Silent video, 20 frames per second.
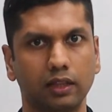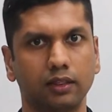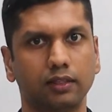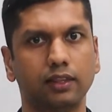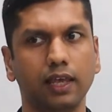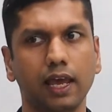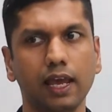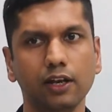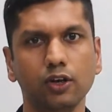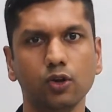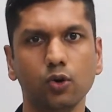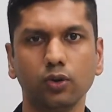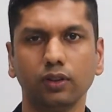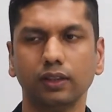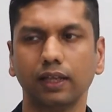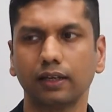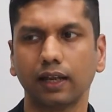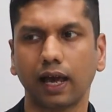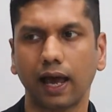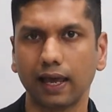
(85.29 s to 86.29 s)
They know
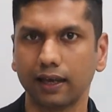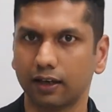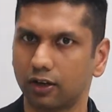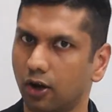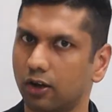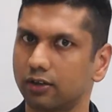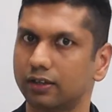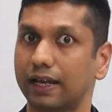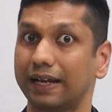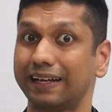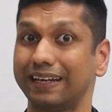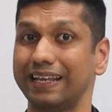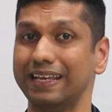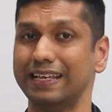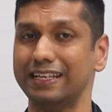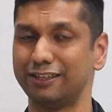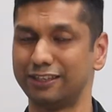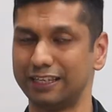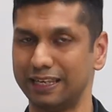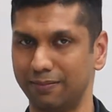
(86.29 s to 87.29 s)
that eye contact
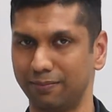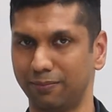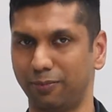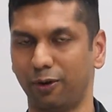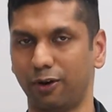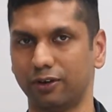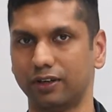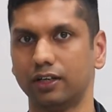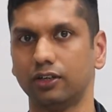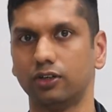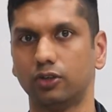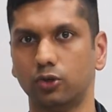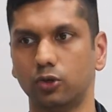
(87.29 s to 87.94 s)
is important,